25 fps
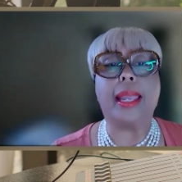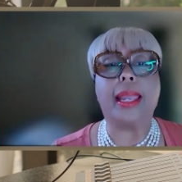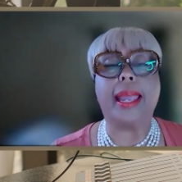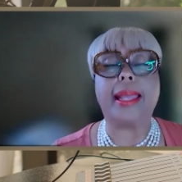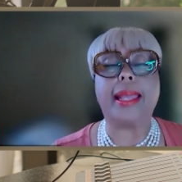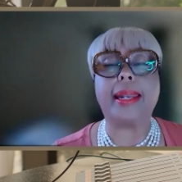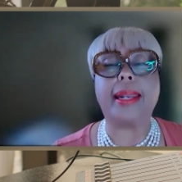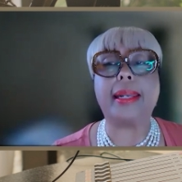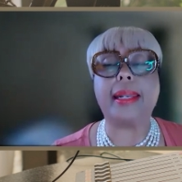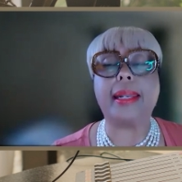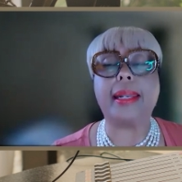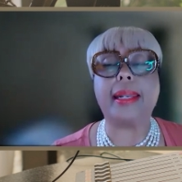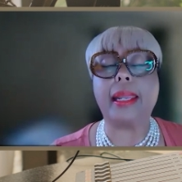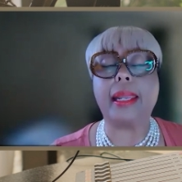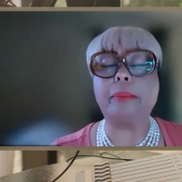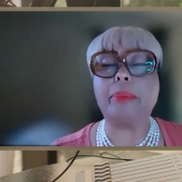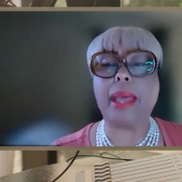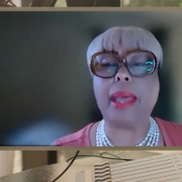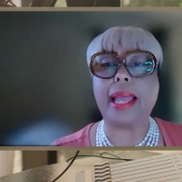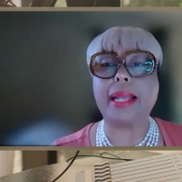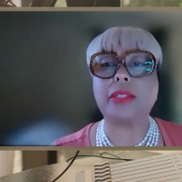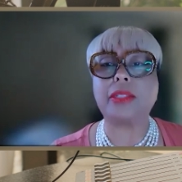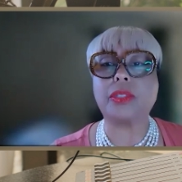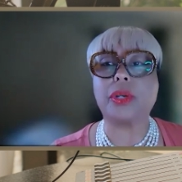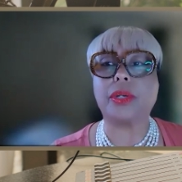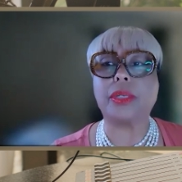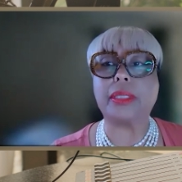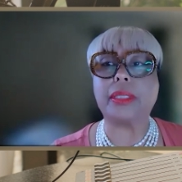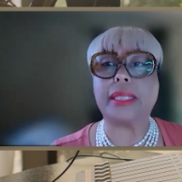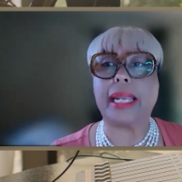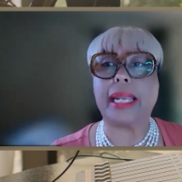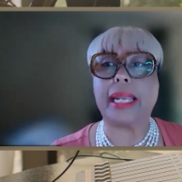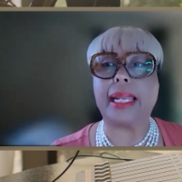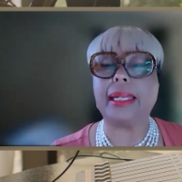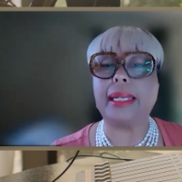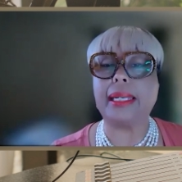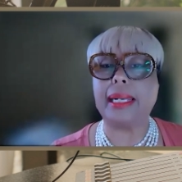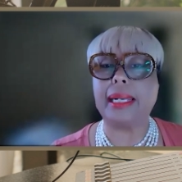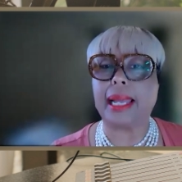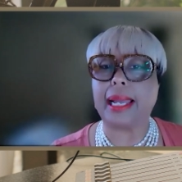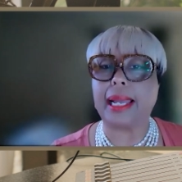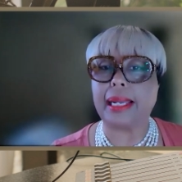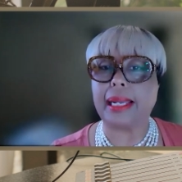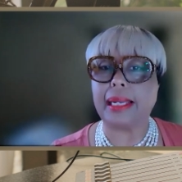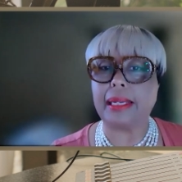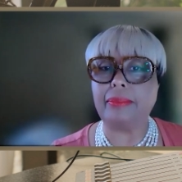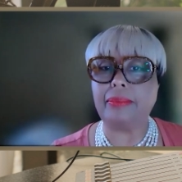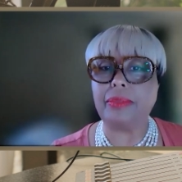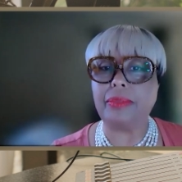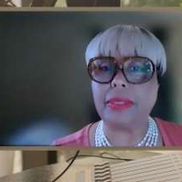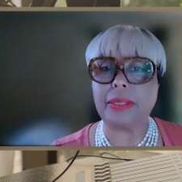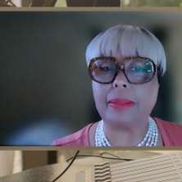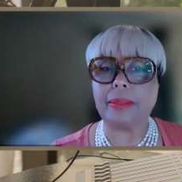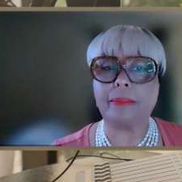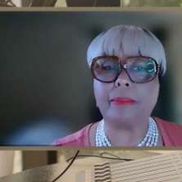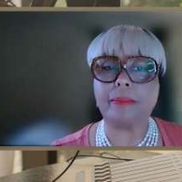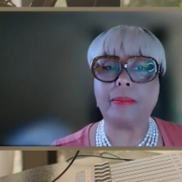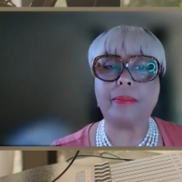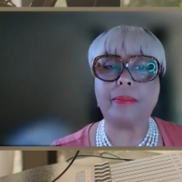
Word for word: and it impacts our daily lives.